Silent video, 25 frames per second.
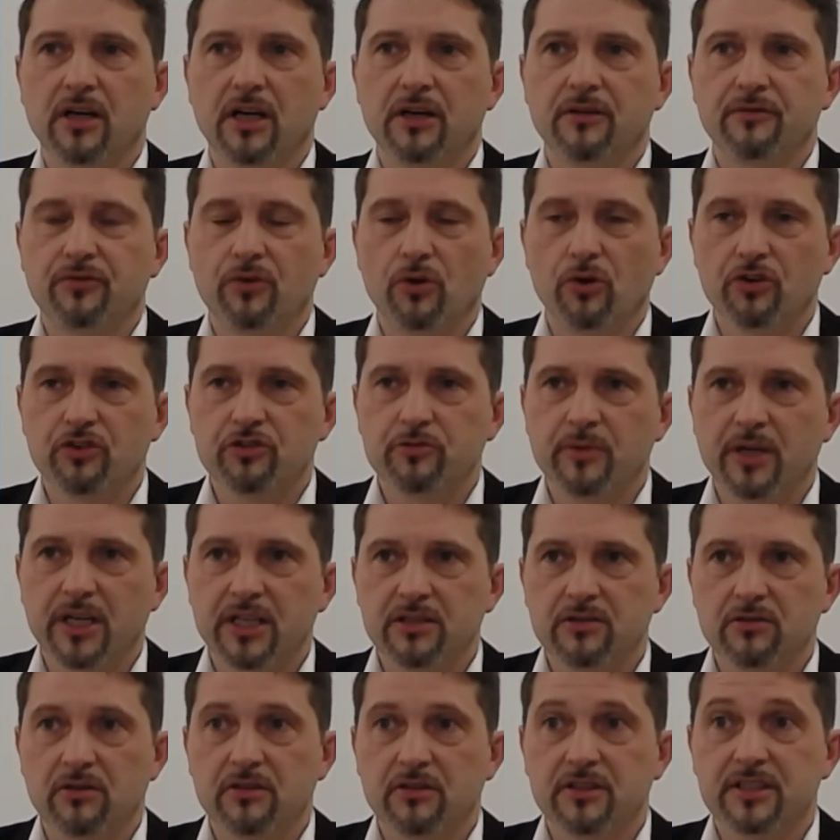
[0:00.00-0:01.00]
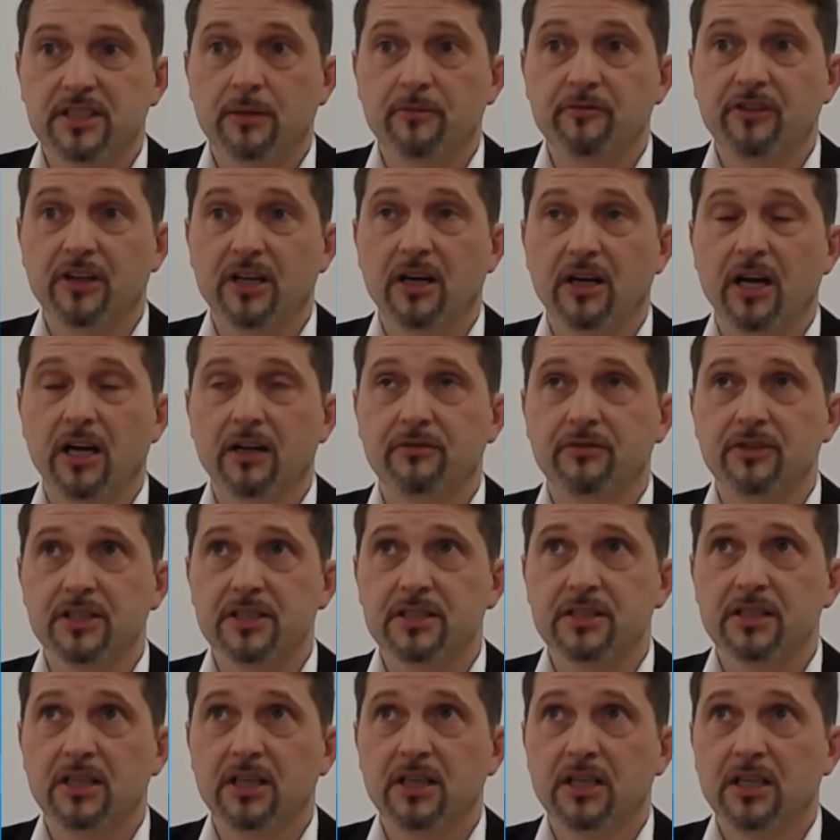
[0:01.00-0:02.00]
reinforcement or something like
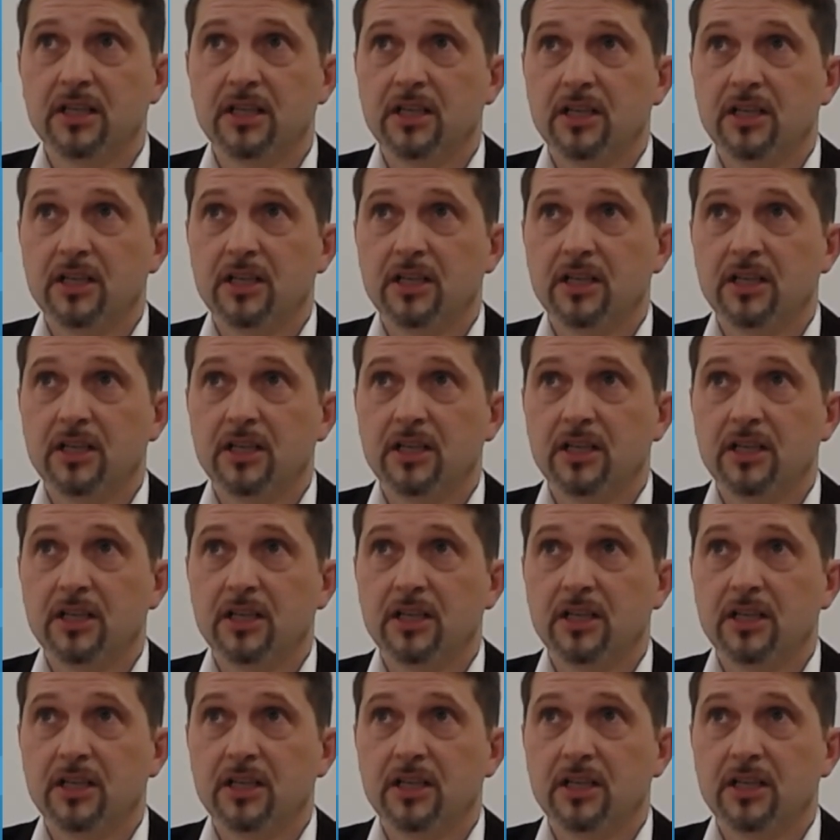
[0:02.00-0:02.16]
this,